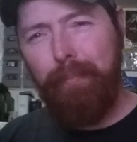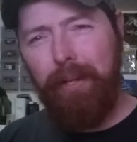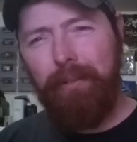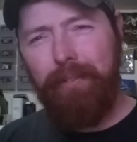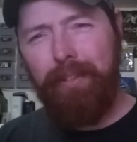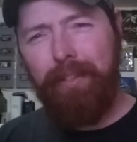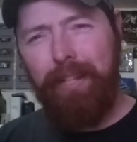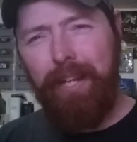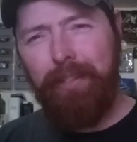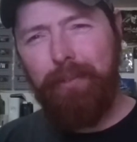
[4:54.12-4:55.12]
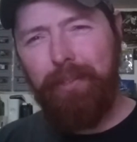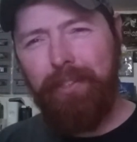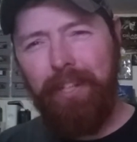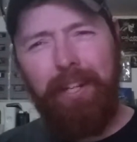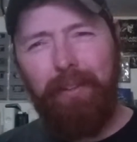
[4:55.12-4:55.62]
it better than
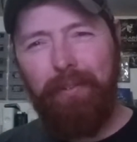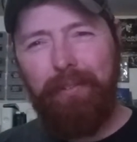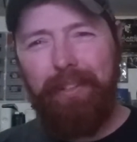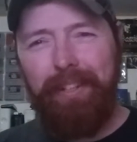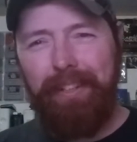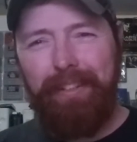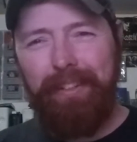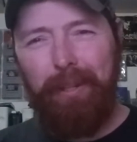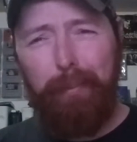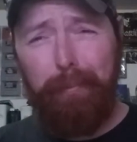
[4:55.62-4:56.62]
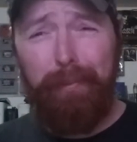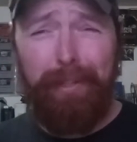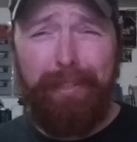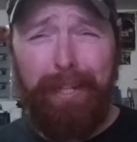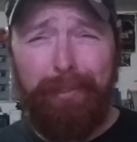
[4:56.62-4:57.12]
Tetris. And I know a lot of people
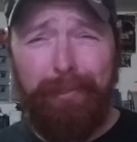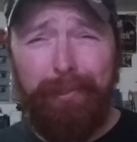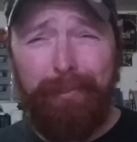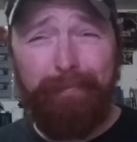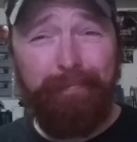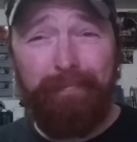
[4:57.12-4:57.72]
like Tetris.